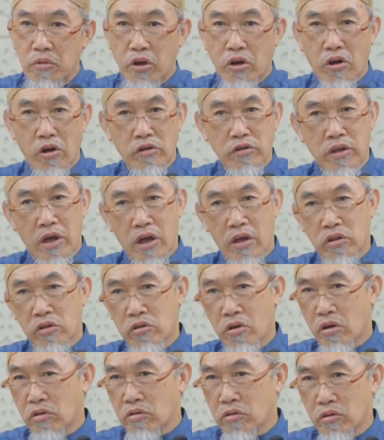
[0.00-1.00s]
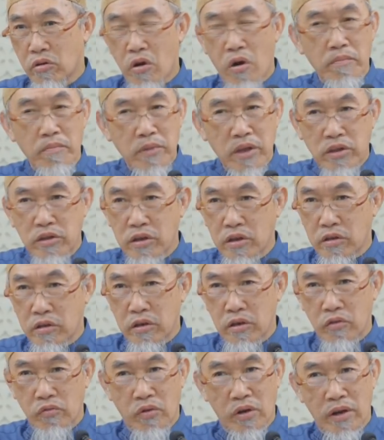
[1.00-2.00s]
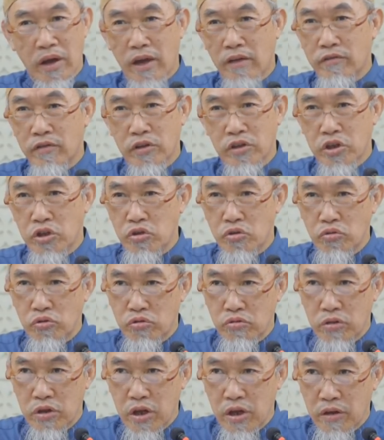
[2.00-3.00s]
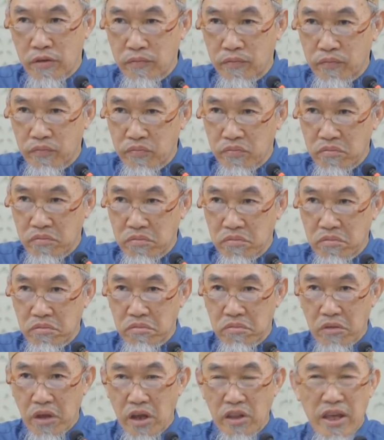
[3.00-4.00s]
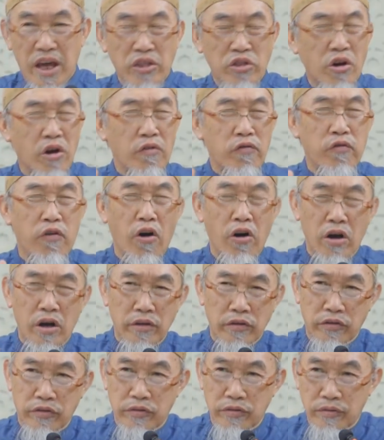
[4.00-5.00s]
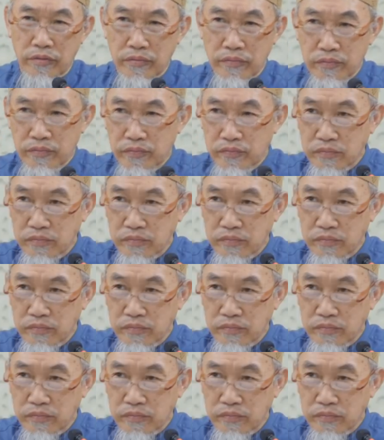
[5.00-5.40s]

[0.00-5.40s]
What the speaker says: because they are not committed in whatever they do today. They are not focused.